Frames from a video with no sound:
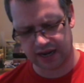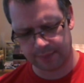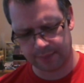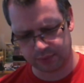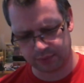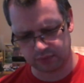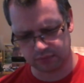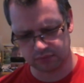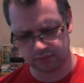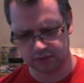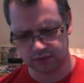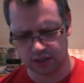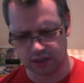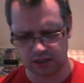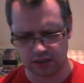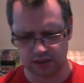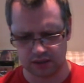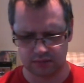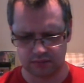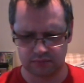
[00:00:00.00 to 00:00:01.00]
apple.
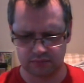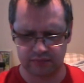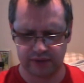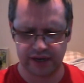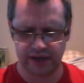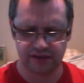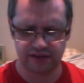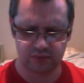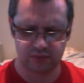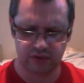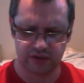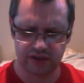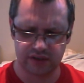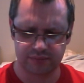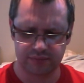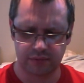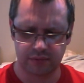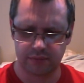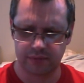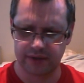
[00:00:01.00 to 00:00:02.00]
Hence why
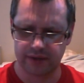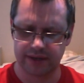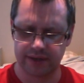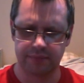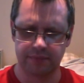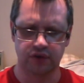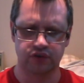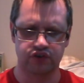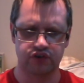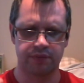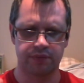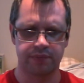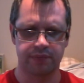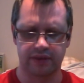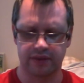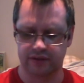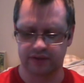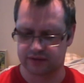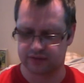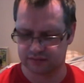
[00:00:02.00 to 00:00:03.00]
it's probably in my
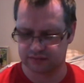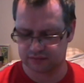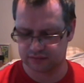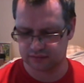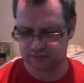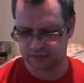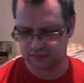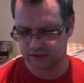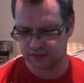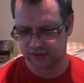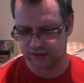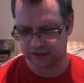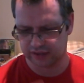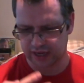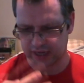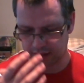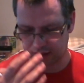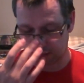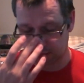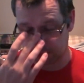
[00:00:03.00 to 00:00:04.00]
dripper, that you
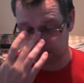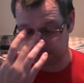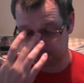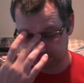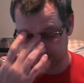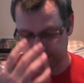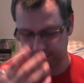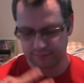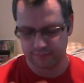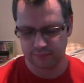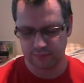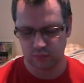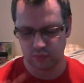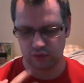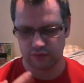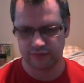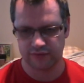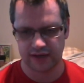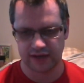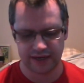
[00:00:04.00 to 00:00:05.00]
get the
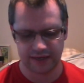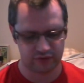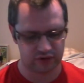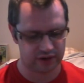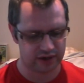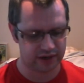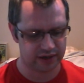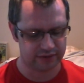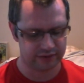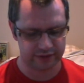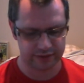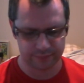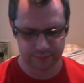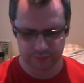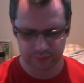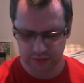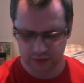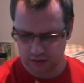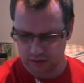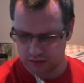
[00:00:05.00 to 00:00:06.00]
more flavour out of it.
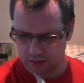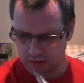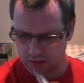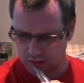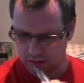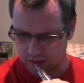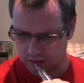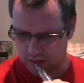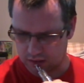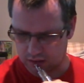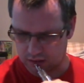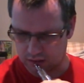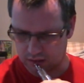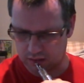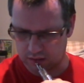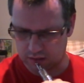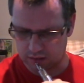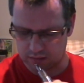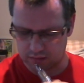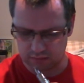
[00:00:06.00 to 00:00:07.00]

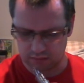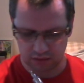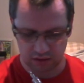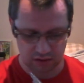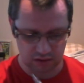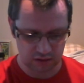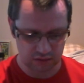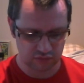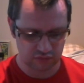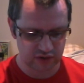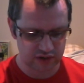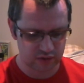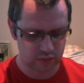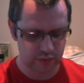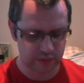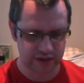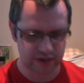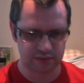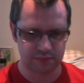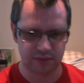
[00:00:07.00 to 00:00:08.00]
I'd
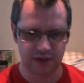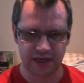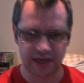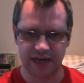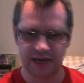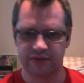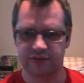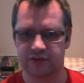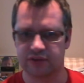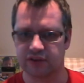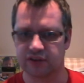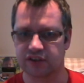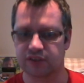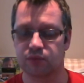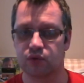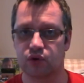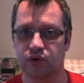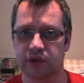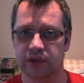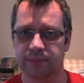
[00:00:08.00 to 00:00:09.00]
re-wicked my K-Fun this
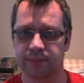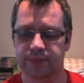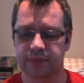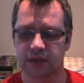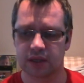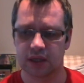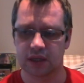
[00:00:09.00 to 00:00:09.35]
morning,